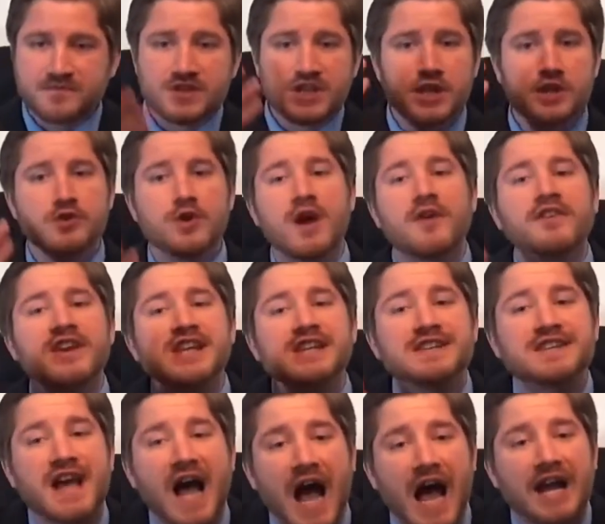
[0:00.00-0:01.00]
You have an
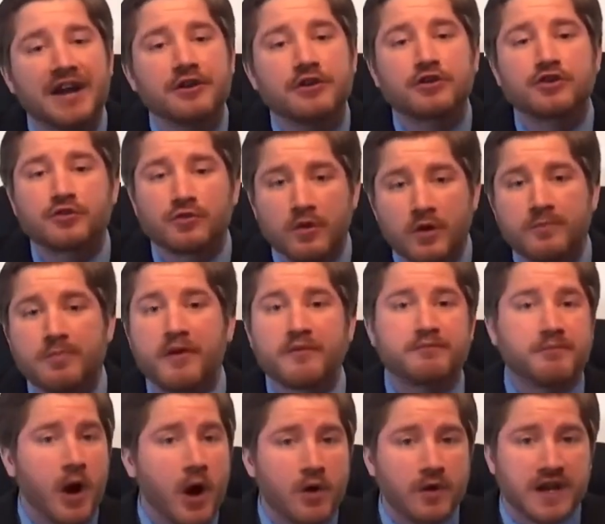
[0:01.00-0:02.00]
entire group of
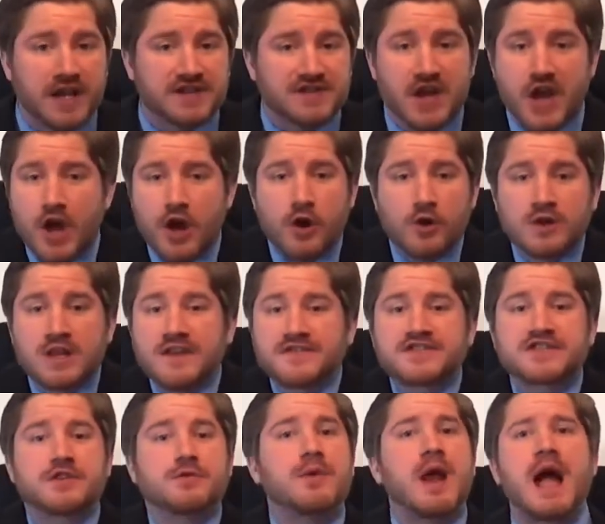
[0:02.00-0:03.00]
ponies who live
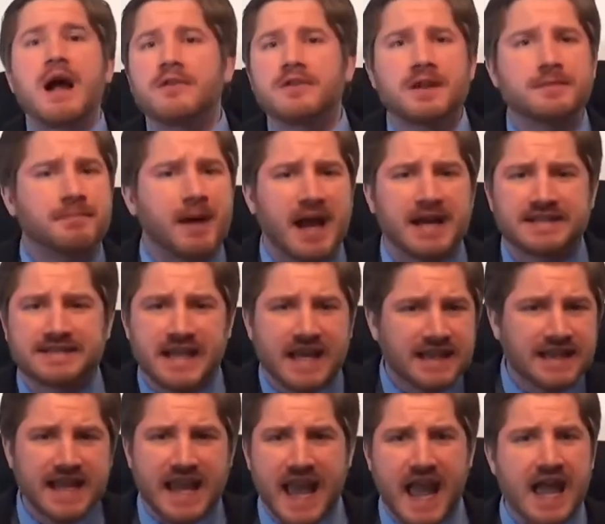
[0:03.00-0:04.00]
surrounded by
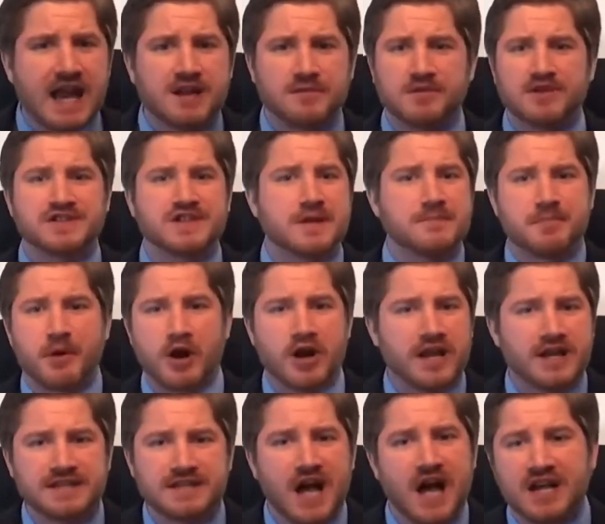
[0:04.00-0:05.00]
deadly animals and
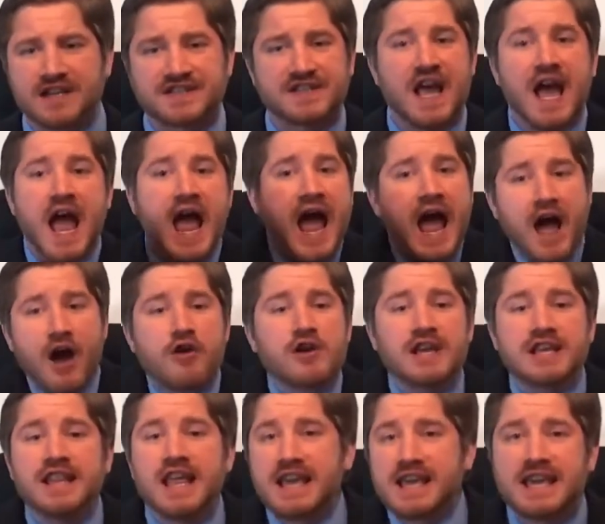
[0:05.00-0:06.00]
burning ducks. How
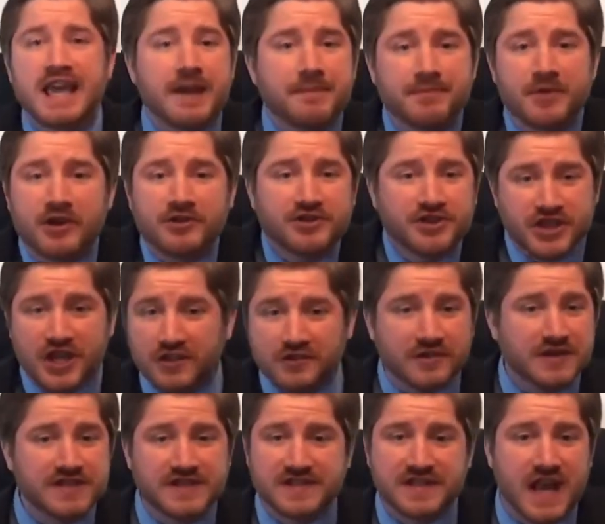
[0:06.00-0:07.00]
can they keep their
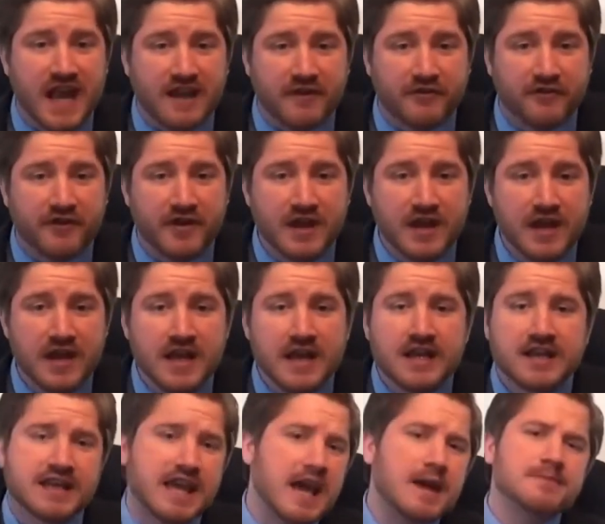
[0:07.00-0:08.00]
children safe?
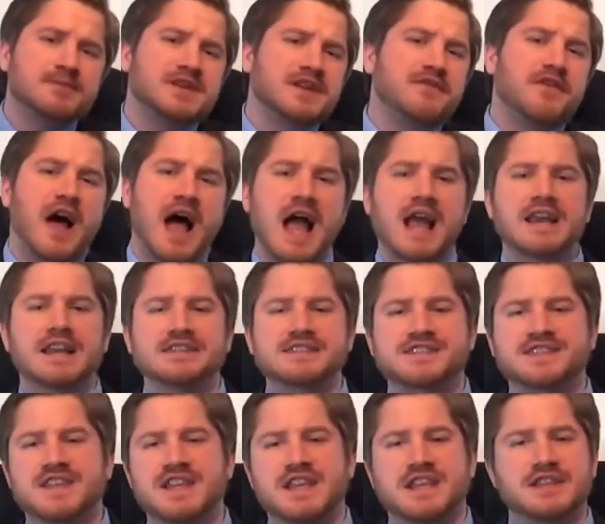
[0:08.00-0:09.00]
Games of hide and
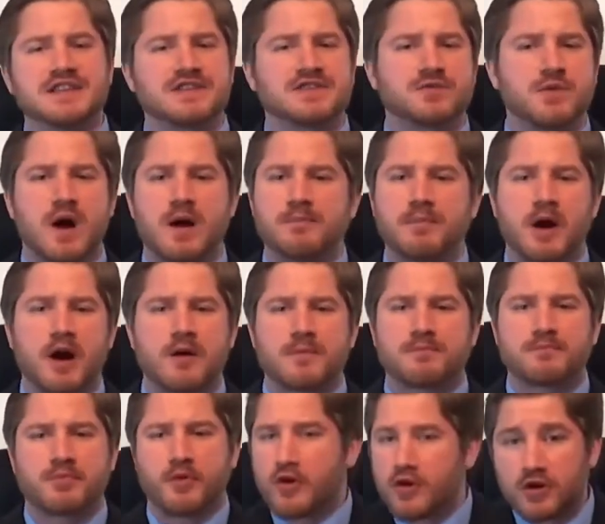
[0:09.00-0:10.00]
seek in the swamp
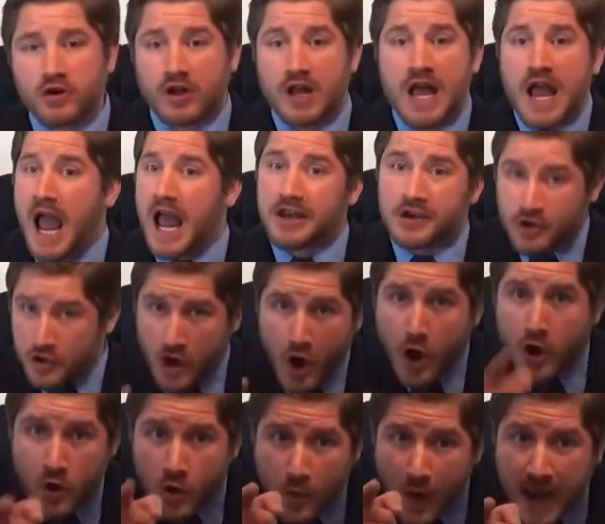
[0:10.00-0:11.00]
are brutal, and you
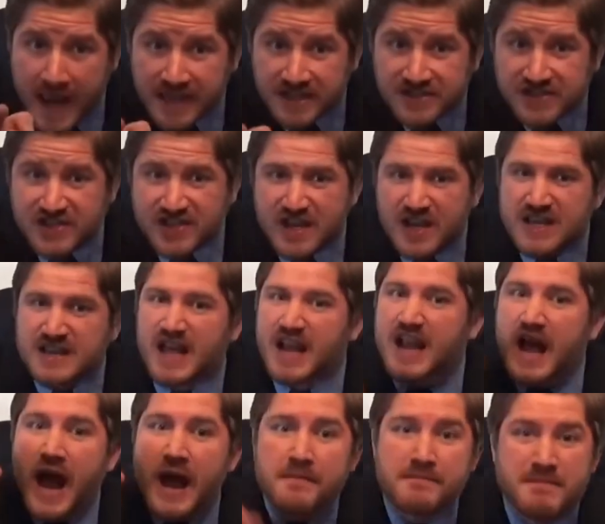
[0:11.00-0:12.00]
know who wins? The
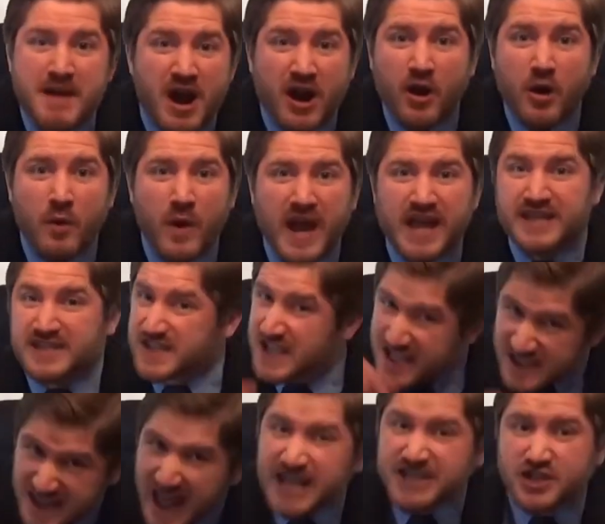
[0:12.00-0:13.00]
Chimera
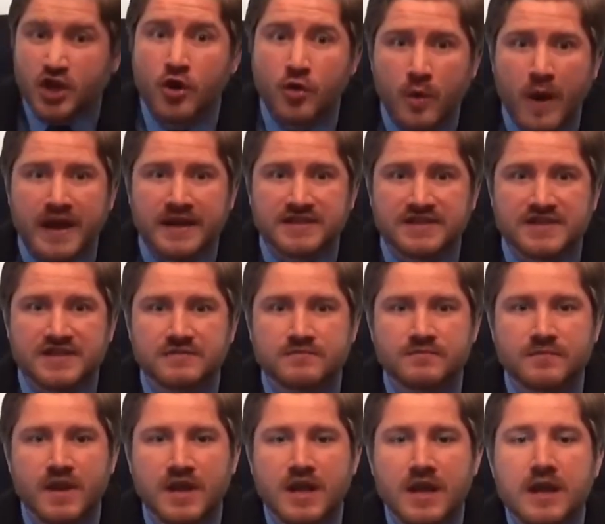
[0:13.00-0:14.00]
wins. That's who
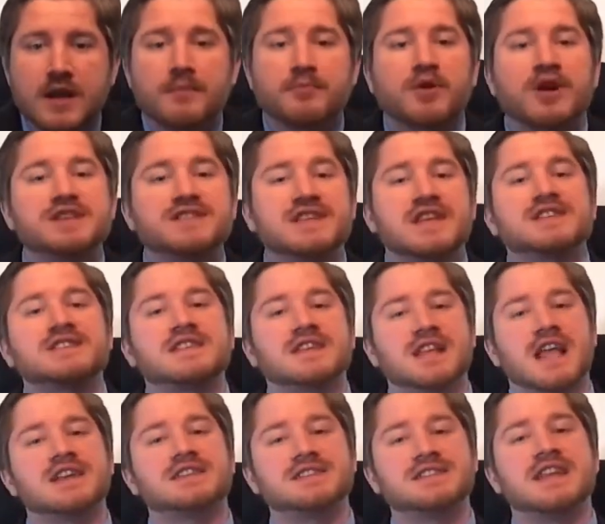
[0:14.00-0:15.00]
wins. Princess
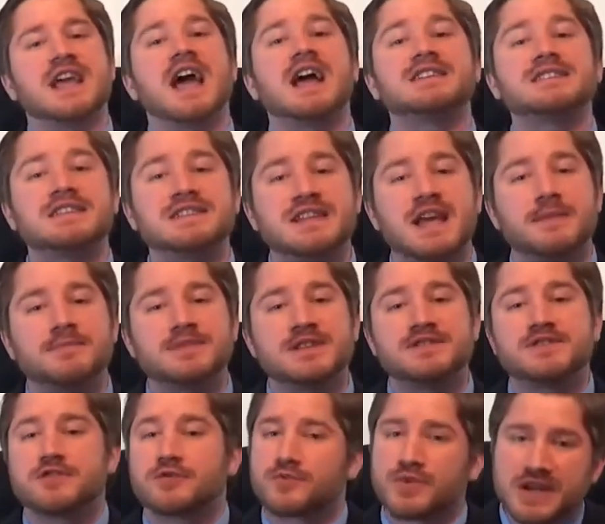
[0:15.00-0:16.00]
Celestia has
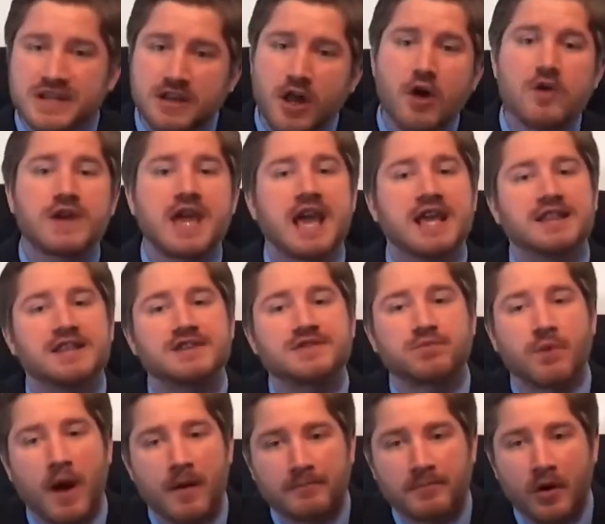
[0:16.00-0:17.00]
attempted to relocate the
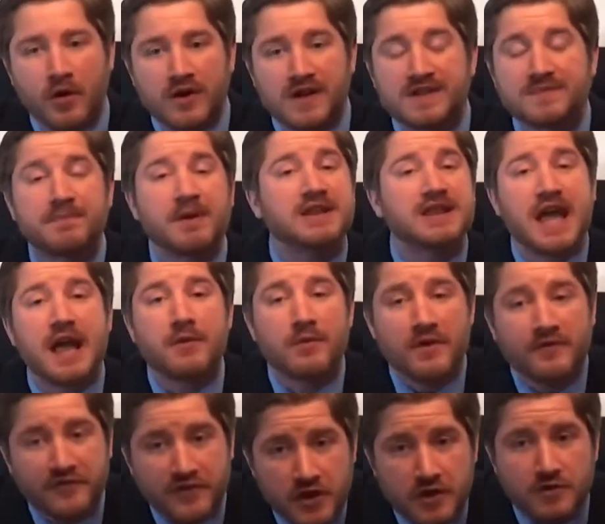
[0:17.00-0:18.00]
swamp ponies, but they
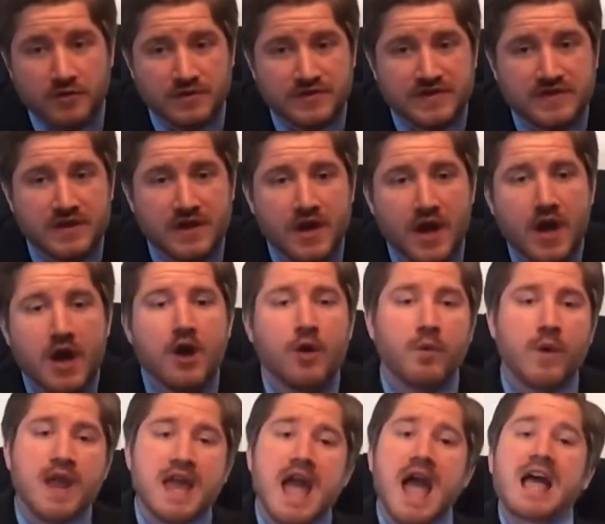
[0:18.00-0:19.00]
refuse.
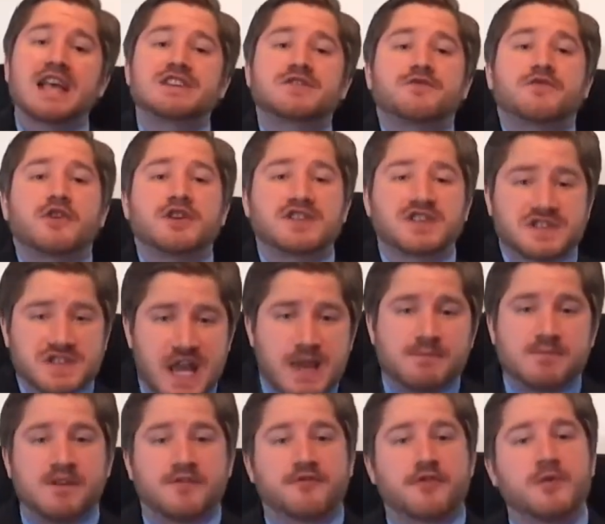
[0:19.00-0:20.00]
We asked for a
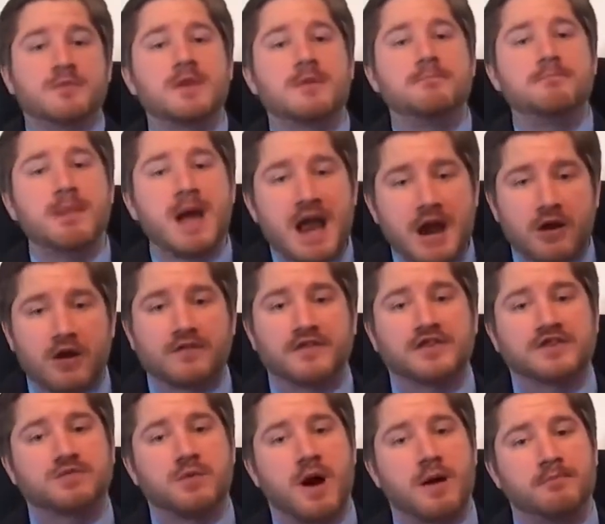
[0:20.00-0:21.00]
statement from the mayor of
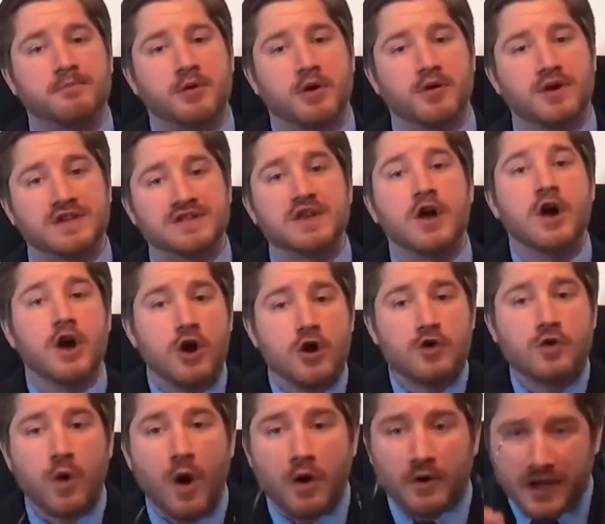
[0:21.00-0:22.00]
the swamp ponies,
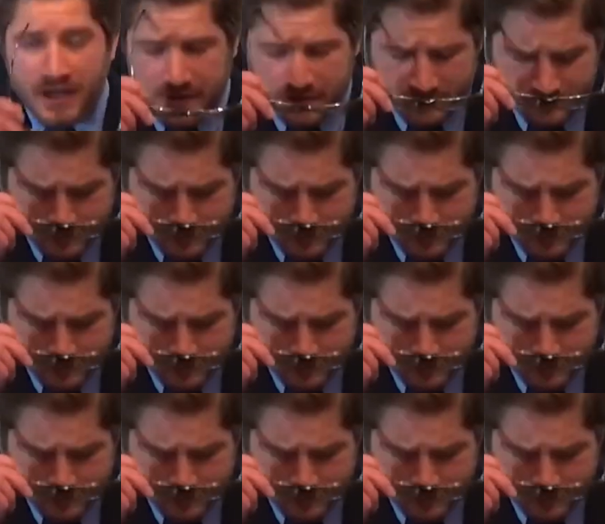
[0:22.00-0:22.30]
who quoted,